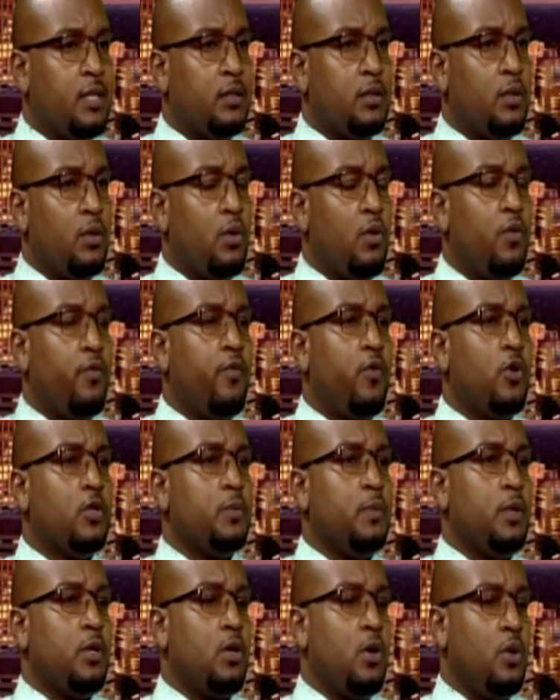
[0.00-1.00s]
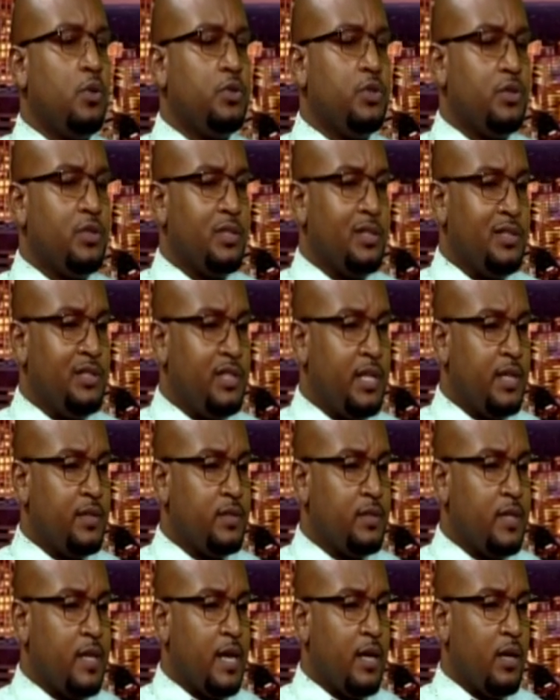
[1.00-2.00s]
the law enforcement culture
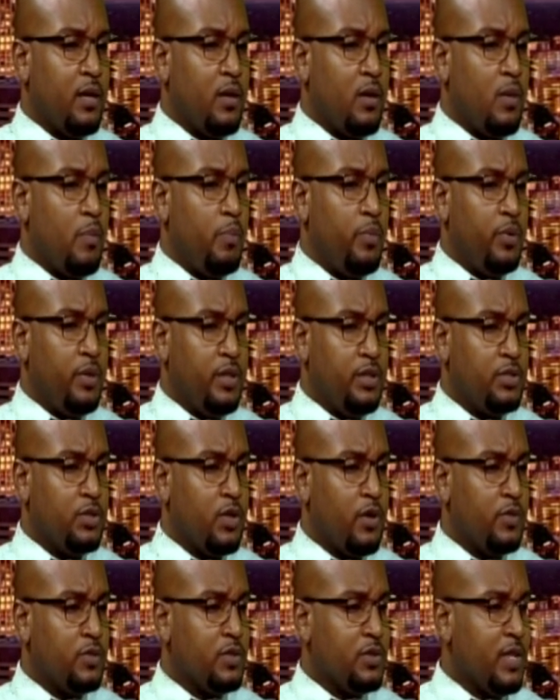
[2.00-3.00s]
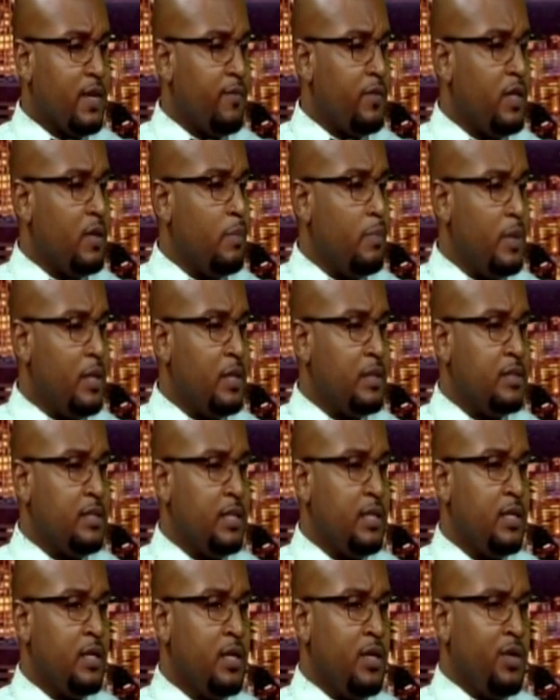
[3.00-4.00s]
suggests that police officers have the
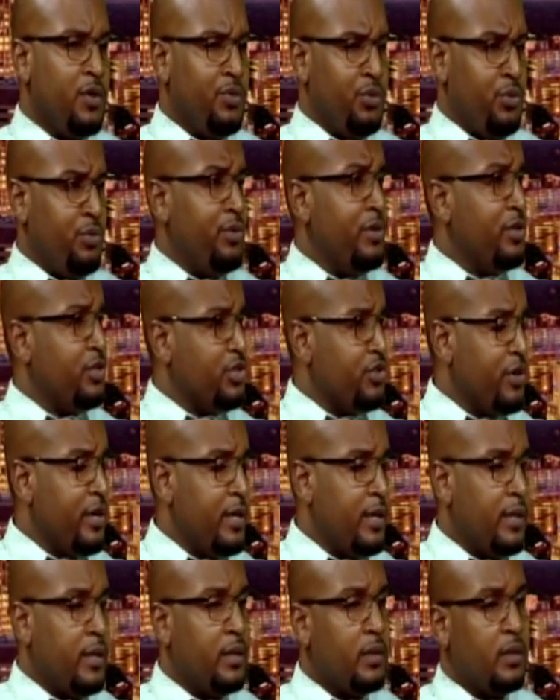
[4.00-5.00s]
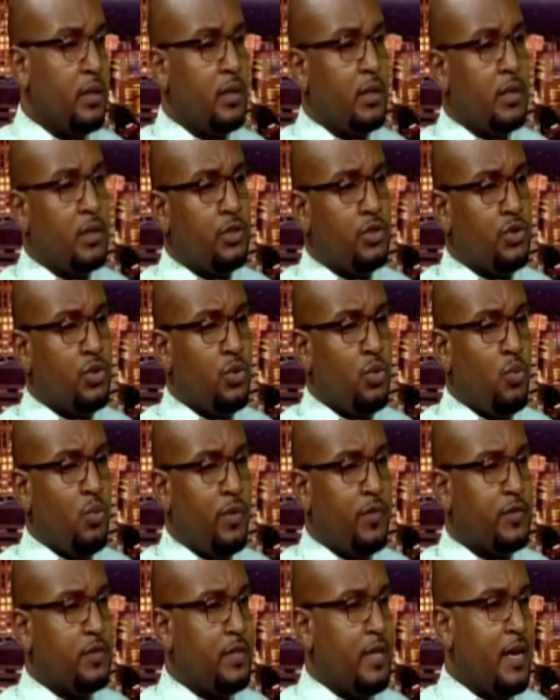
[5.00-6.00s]
ability through their training to
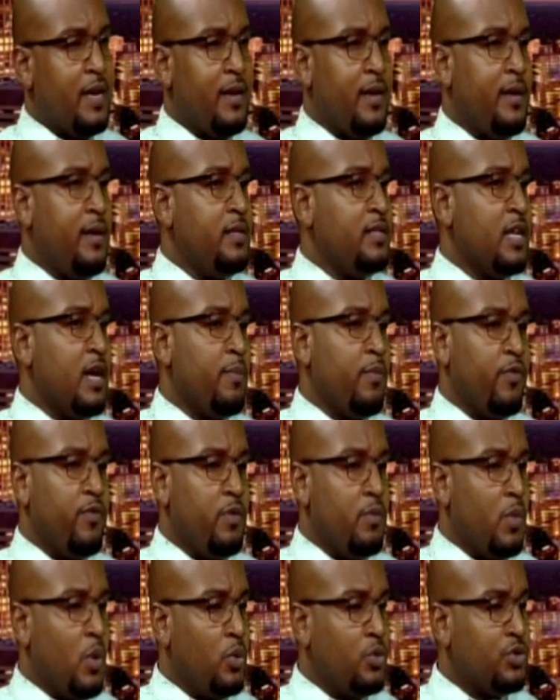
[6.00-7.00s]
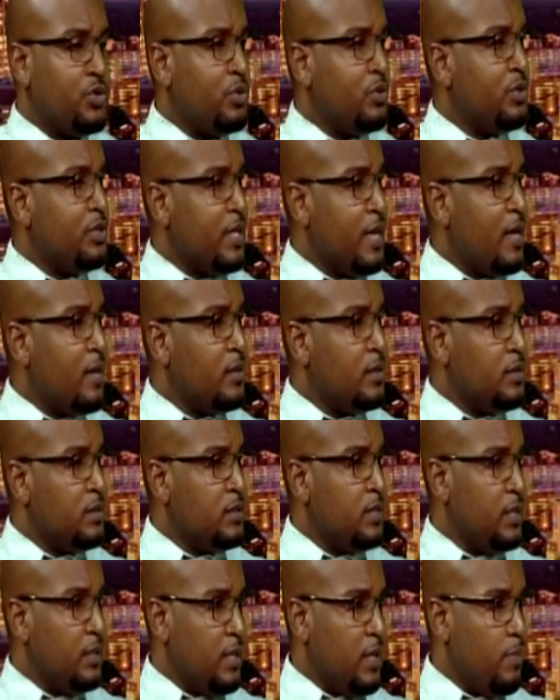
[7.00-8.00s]
withstand any type of emotional challenges
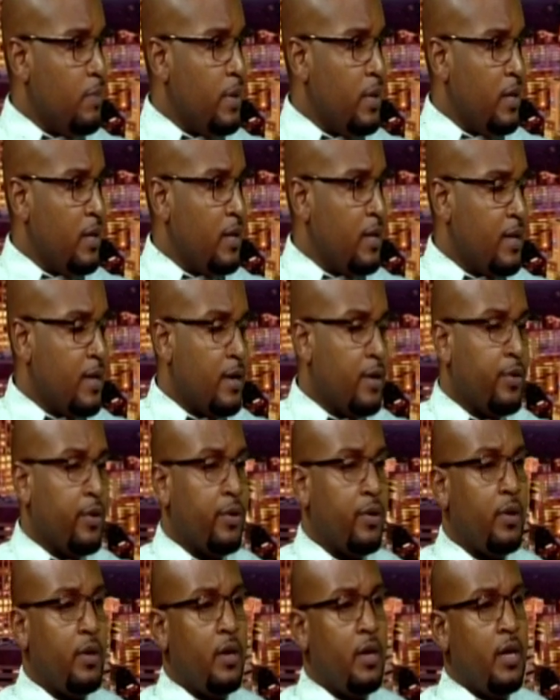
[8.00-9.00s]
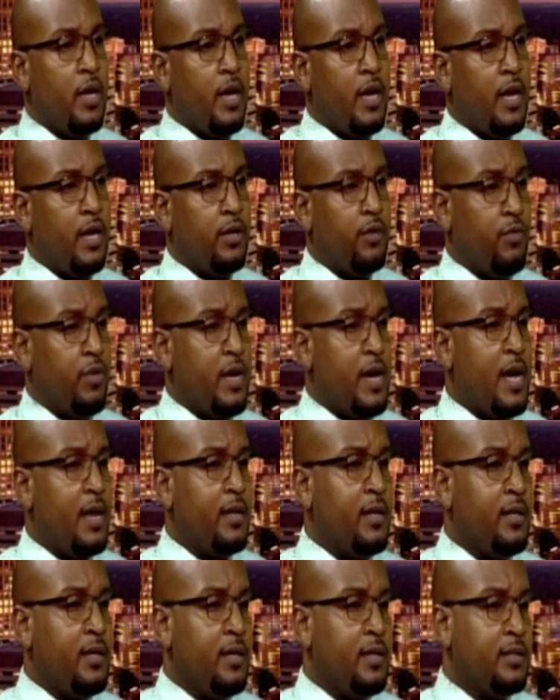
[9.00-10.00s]
that they may encounter. And the
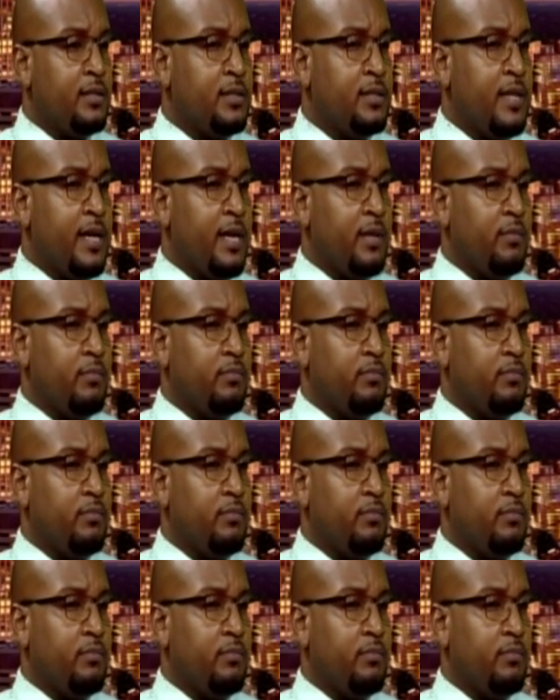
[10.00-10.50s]
reality is that